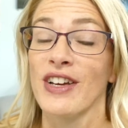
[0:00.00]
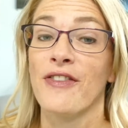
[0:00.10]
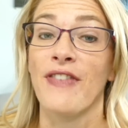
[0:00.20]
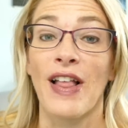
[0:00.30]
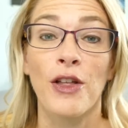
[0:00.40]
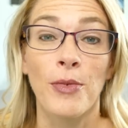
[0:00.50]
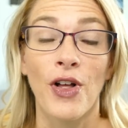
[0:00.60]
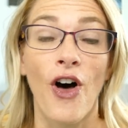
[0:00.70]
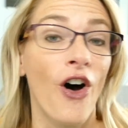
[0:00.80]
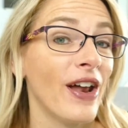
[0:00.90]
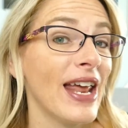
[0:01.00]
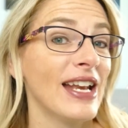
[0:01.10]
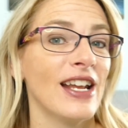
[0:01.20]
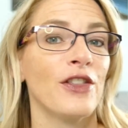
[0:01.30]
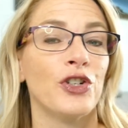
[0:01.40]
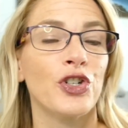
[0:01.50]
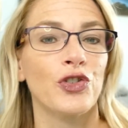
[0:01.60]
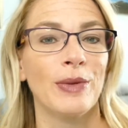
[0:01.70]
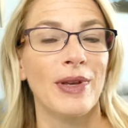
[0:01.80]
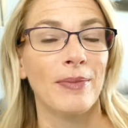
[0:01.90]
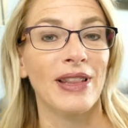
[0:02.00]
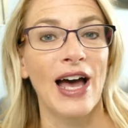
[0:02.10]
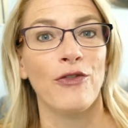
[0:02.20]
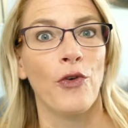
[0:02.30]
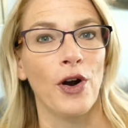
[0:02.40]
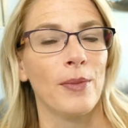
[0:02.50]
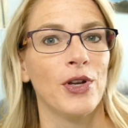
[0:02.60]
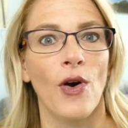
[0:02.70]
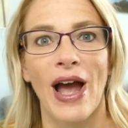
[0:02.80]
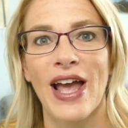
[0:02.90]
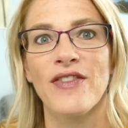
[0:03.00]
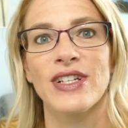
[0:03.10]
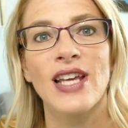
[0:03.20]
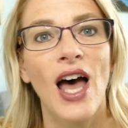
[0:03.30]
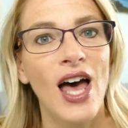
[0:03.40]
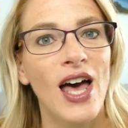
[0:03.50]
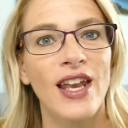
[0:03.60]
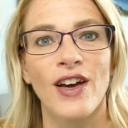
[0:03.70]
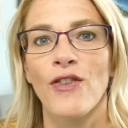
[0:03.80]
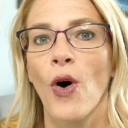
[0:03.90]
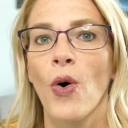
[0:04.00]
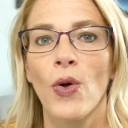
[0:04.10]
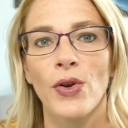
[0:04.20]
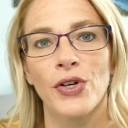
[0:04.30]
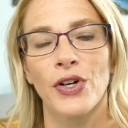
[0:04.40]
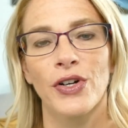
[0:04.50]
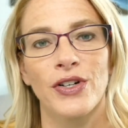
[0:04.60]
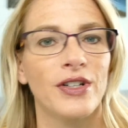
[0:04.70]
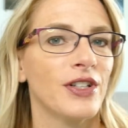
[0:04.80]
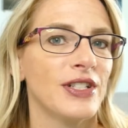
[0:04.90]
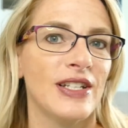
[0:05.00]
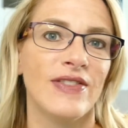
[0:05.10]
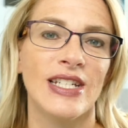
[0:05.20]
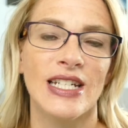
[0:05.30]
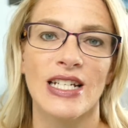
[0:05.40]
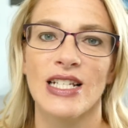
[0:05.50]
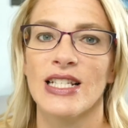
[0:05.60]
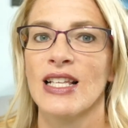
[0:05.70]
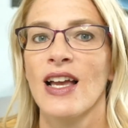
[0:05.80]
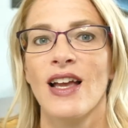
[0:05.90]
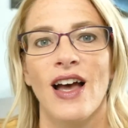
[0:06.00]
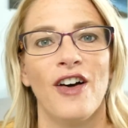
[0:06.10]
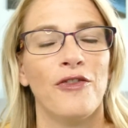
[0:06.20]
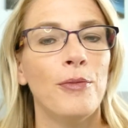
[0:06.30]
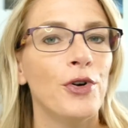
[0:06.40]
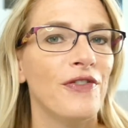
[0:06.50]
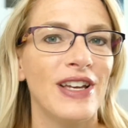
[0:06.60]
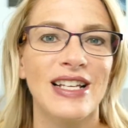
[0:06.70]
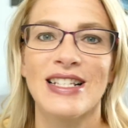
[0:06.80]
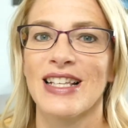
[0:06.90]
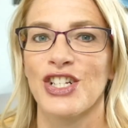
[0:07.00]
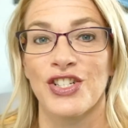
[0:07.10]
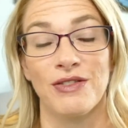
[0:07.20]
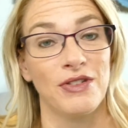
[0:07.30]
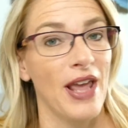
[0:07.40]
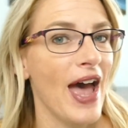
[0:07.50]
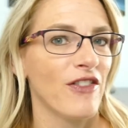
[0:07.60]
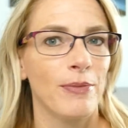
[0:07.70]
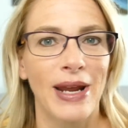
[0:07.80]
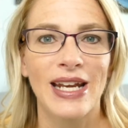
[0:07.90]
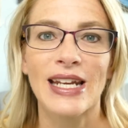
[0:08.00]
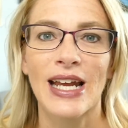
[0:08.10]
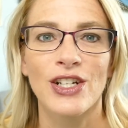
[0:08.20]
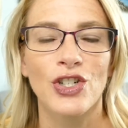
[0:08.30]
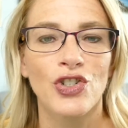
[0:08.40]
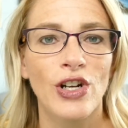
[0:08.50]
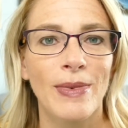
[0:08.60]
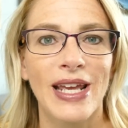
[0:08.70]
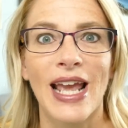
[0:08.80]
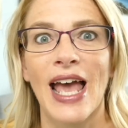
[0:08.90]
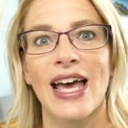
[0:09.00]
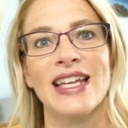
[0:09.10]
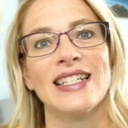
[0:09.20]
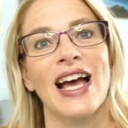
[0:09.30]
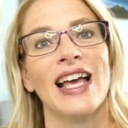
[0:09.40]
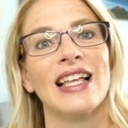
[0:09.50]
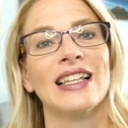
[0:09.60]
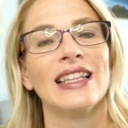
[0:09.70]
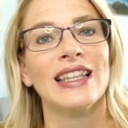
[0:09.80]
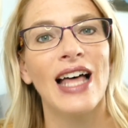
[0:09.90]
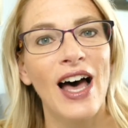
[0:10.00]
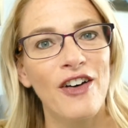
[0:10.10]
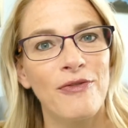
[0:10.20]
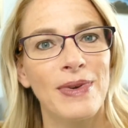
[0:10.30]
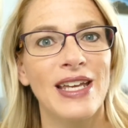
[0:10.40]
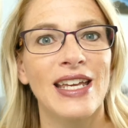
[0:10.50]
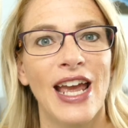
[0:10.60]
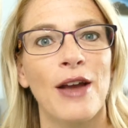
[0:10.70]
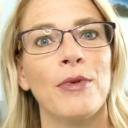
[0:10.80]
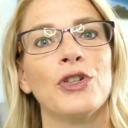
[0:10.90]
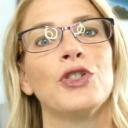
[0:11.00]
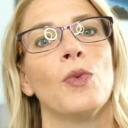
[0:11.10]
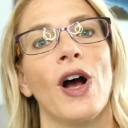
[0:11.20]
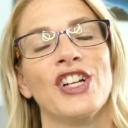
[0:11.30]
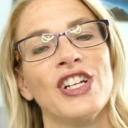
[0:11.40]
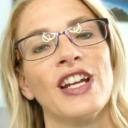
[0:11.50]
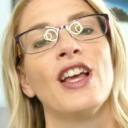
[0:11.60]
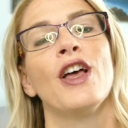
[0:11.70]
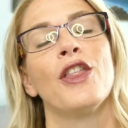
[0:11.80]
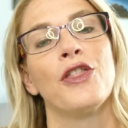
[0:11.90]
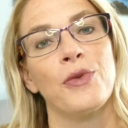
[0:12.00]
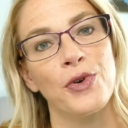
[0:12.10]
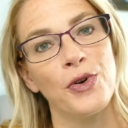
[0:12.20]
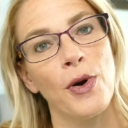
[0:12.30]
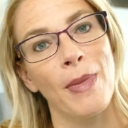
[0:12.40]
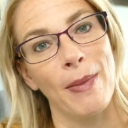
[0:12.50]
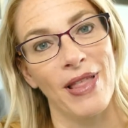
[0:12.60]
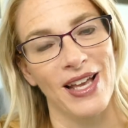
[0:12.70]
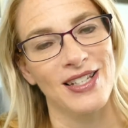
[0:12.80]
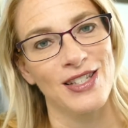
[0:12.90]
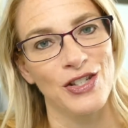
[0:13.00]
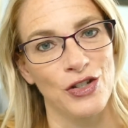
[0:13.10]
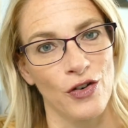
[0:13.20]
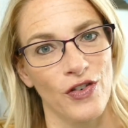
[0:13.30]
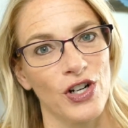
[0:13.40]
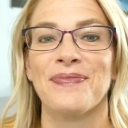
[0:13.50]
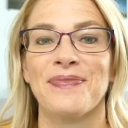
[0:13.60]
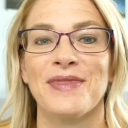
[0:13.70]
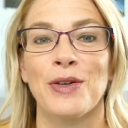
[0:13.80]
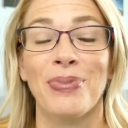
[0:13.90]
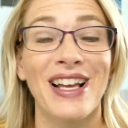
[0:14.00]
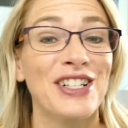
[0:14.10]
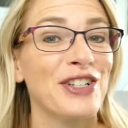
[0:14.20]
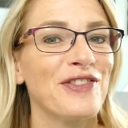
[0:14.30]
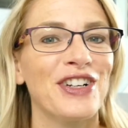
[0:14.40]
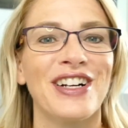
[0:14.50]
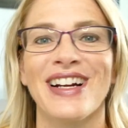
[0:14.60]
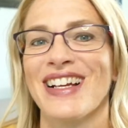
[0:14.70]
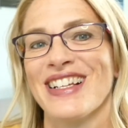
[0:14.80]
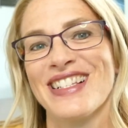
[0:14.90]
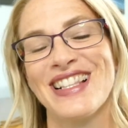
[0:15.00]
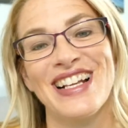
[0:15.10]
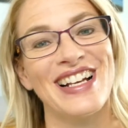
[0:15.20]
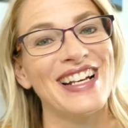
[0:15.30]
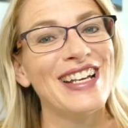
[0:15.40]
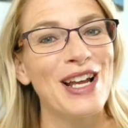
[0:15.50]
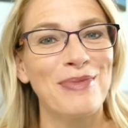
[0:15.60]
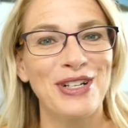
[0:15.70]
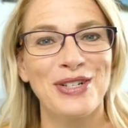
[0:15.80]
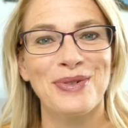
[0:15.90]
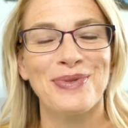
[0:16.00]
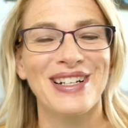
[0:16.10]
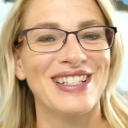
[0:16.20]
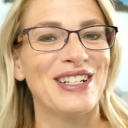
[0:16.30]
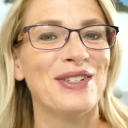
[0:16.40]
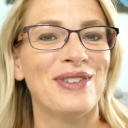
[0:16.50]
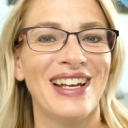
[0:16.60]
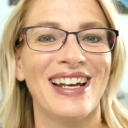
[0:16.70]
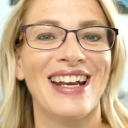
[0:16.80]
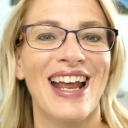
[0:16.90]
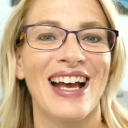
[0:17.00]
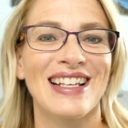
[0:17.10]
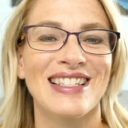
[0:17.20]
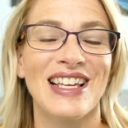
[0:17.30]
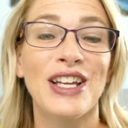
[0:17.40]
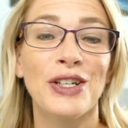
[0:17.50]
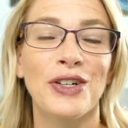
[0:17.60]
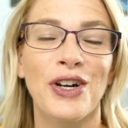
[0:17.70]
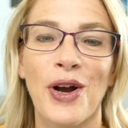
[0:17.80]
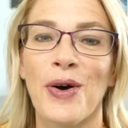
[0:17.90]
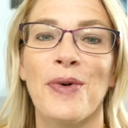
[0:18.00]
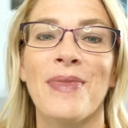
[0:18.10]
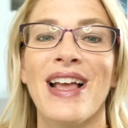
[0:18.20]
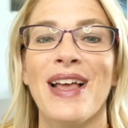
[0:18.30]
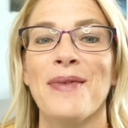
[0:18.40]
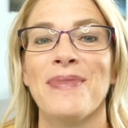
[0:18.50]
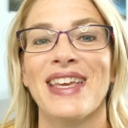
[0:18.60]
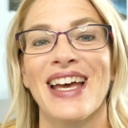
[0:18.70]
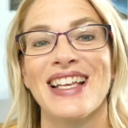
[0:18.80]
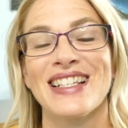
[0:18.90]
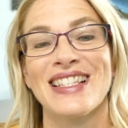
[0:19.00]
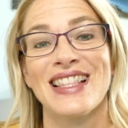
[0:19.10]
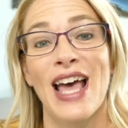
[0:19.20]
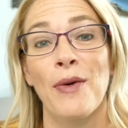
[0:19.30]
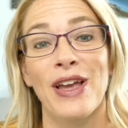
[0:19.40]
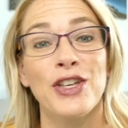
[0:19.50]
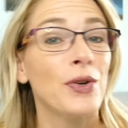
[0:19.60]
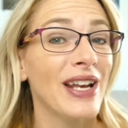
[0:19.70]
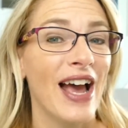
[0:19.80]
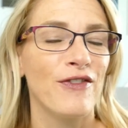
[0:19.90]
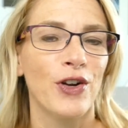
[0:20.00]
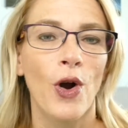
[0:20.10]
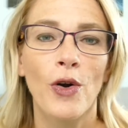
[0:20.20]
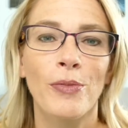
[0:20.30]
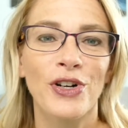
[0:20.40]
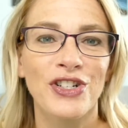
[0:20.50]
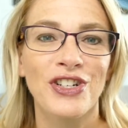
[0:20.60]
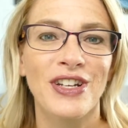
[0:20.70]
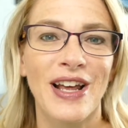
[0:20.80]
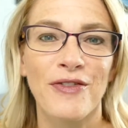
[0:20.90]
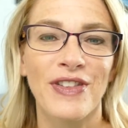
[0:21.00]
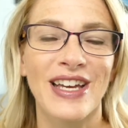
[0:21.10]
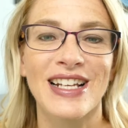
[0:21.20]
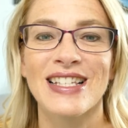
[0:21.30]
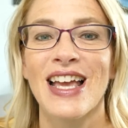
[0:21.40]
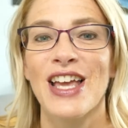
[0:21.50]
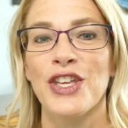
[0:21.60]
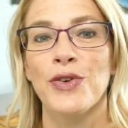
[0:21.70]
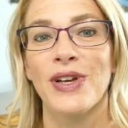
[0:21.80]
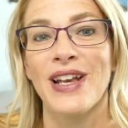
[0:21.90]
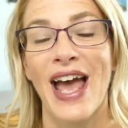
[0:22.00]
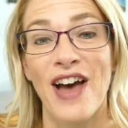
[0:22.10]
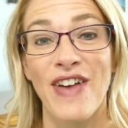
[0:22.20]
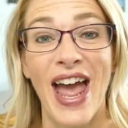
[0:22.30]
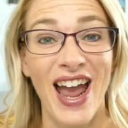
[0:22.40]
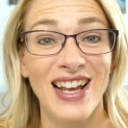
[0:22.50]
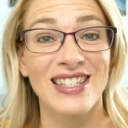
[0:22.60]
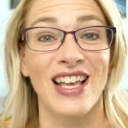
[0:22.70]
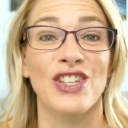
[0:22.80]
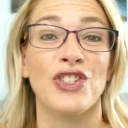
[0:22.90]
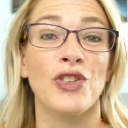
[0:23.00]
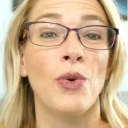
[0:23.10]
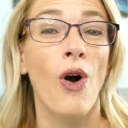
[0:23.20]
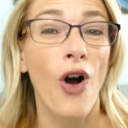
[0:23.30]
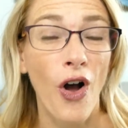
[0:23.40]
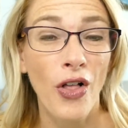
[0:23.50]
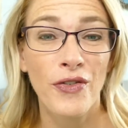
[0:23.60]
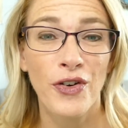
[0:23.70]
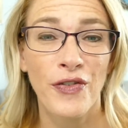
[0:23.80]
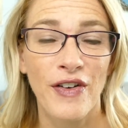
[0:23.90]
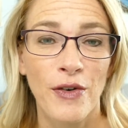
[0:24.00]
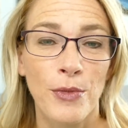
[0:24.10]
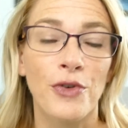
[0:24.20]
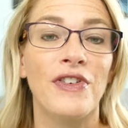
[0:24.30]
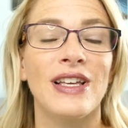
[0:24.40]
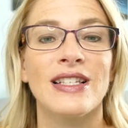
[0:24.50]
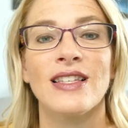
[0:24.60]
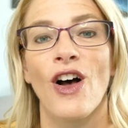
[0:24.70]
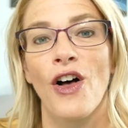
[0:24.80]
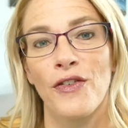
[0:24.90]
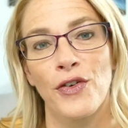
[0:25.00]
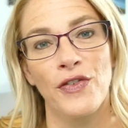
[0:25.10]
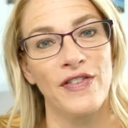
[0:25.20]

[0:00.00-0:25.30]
available on any other streaming platform. You know, I have a ton of older DVDs of movies that just haven't made it yet to streaming, and I love being able to watch it through my Plex server. So Plex server is the #2 reason you need a NAS in your home, because that way you can have your own personal Netflix, you can have access to all of your favorite movies, all of your